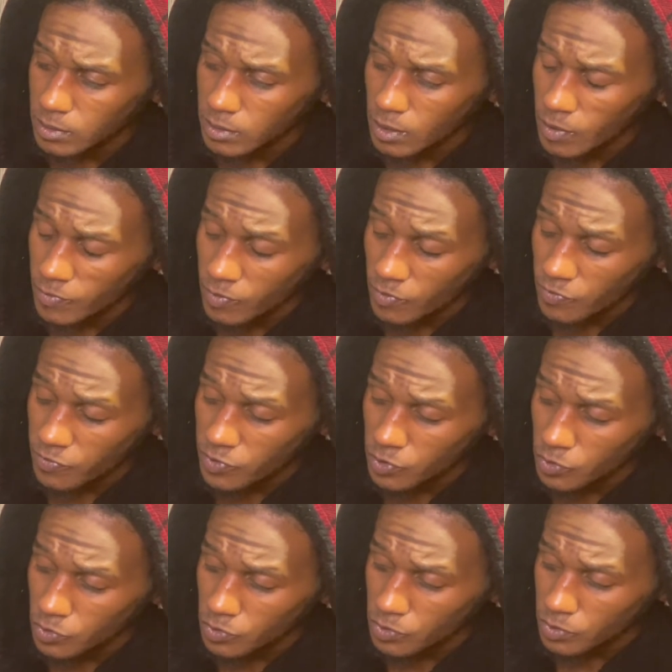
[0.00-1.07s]
of a
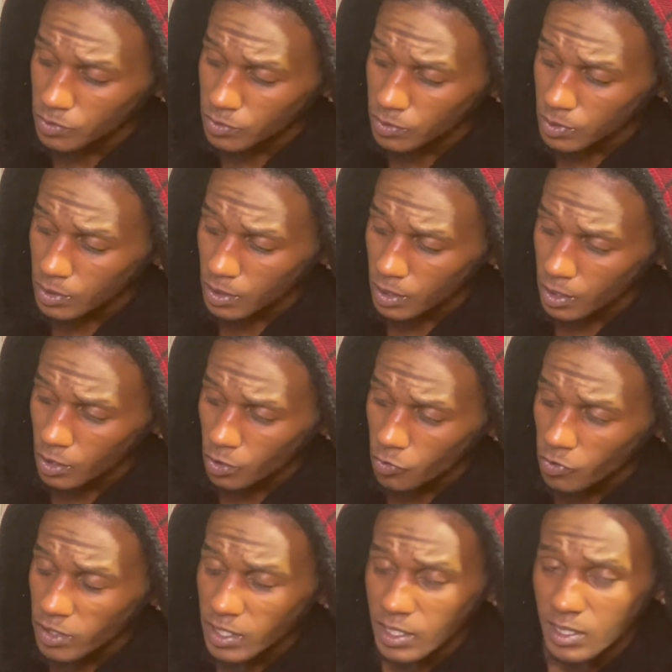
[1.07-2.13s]
few
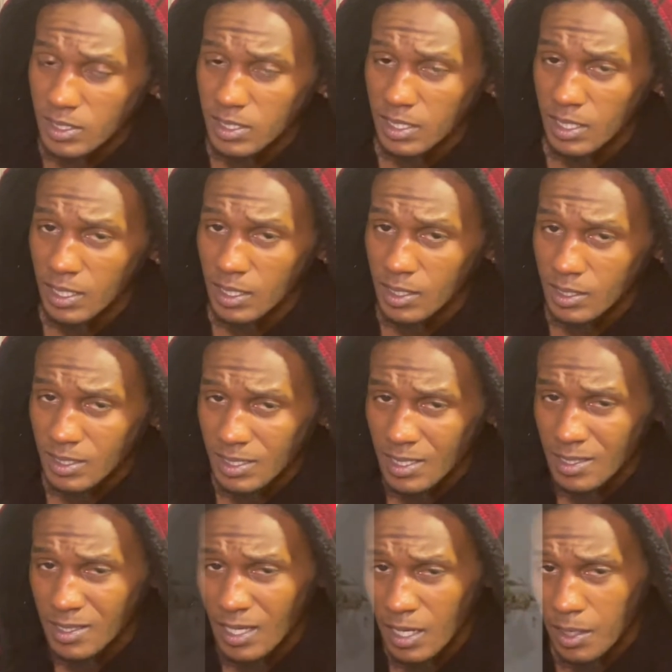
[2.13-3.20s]
ingredients in
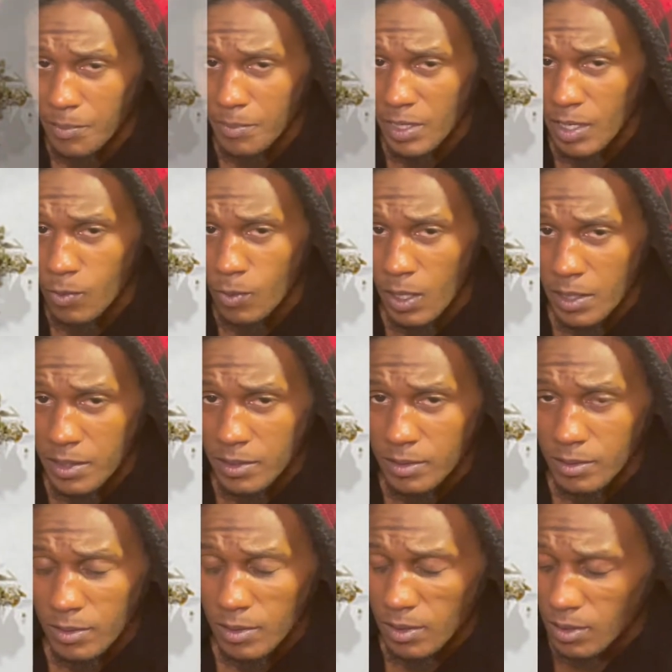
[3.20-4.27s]
synthetic marijuana,
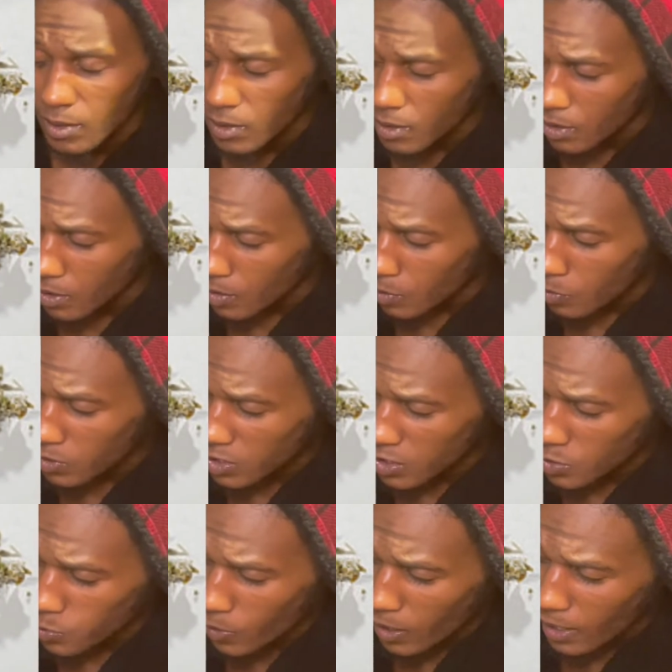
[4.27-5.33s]
which is
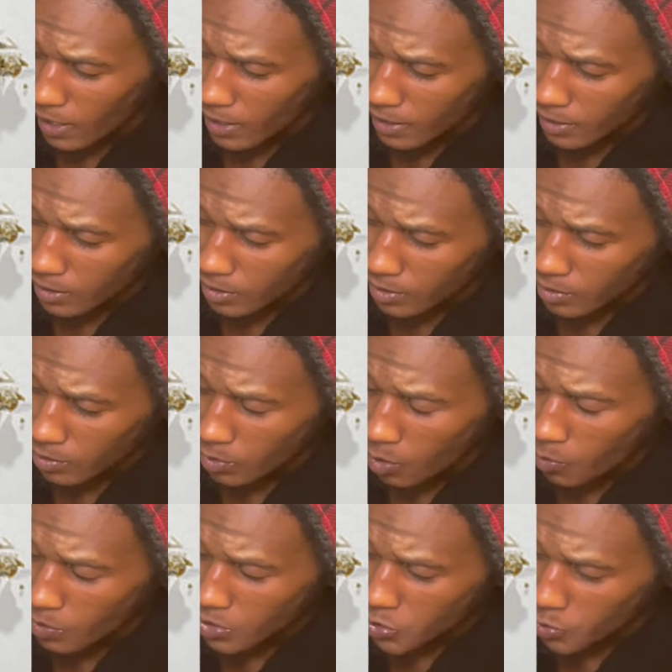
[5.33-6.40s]
why
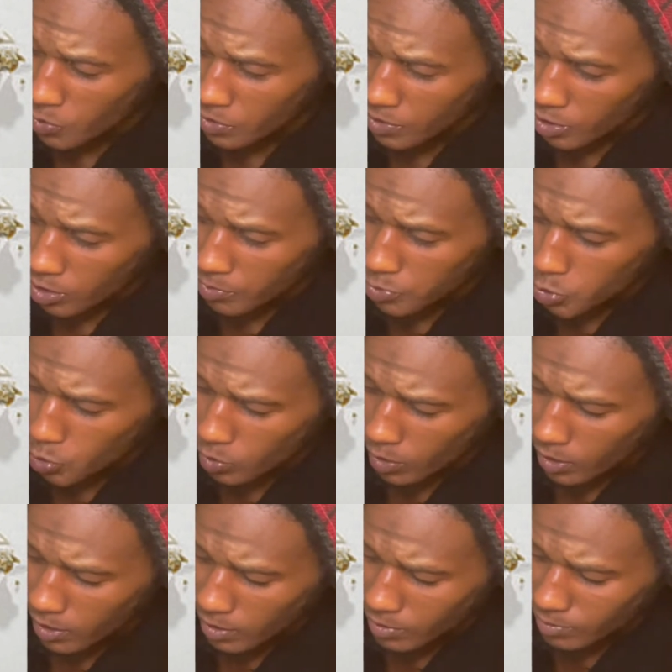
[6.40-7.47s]
going to an herb store
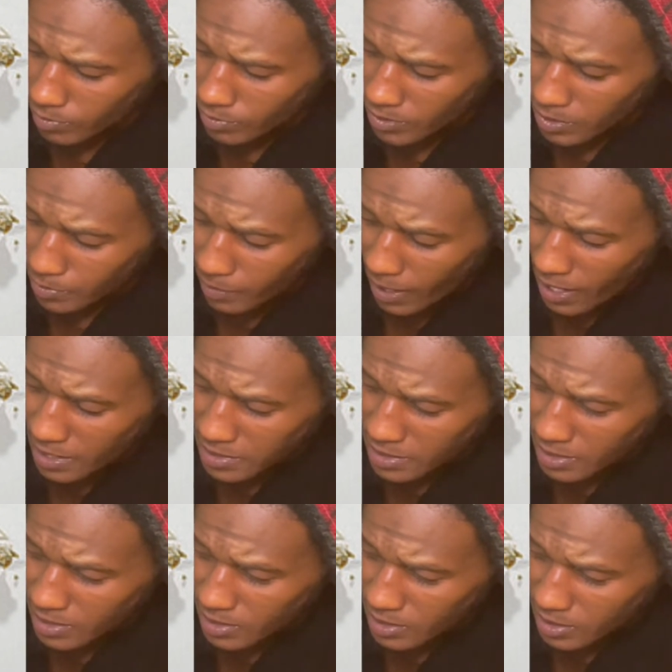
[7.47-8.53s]
to buy
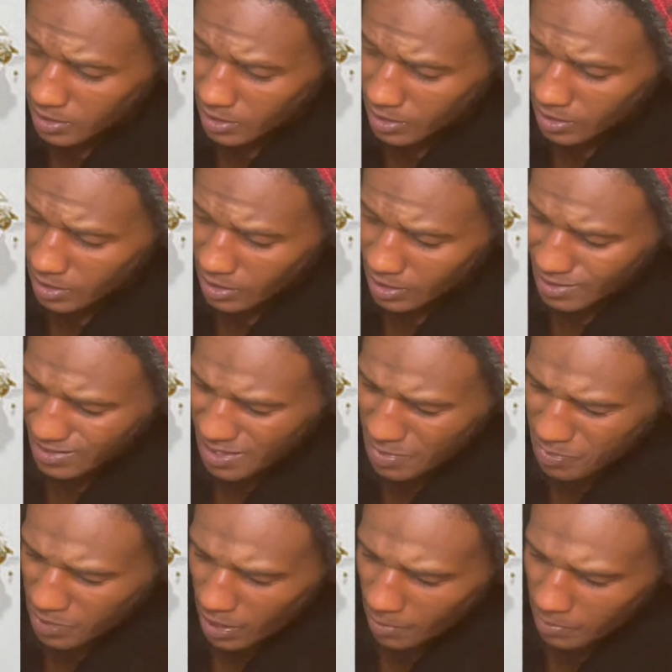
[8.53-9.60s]
this, they
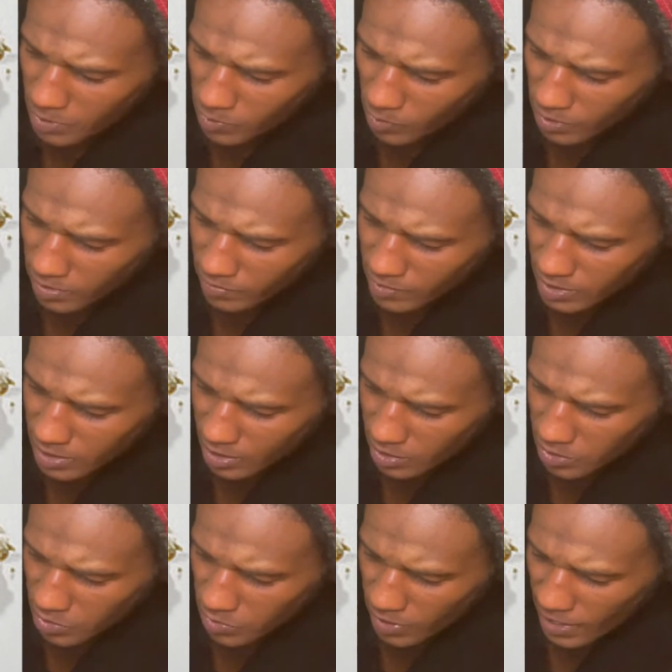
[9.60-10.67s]
probably won't even sell
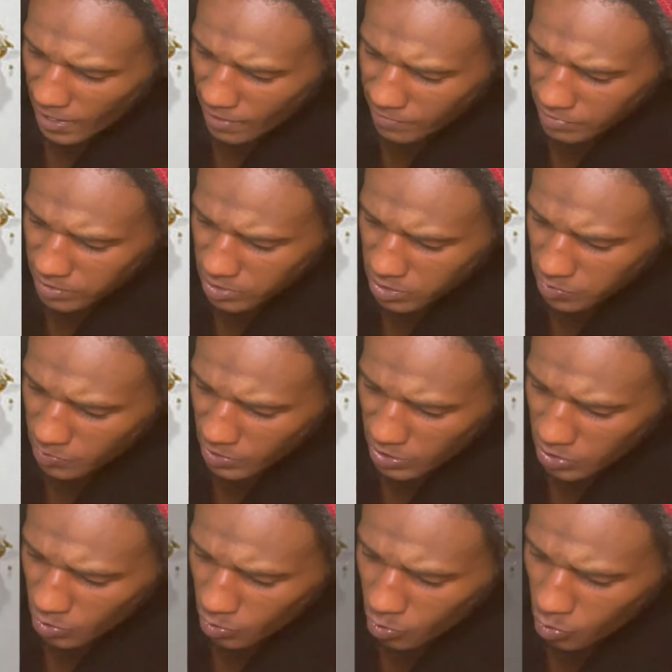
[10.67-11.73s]
you half this much,
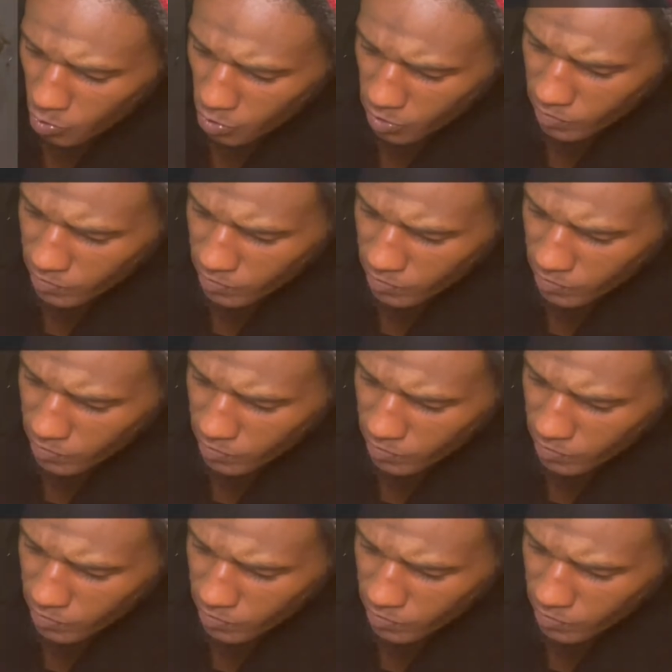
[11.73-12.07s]
a quarter of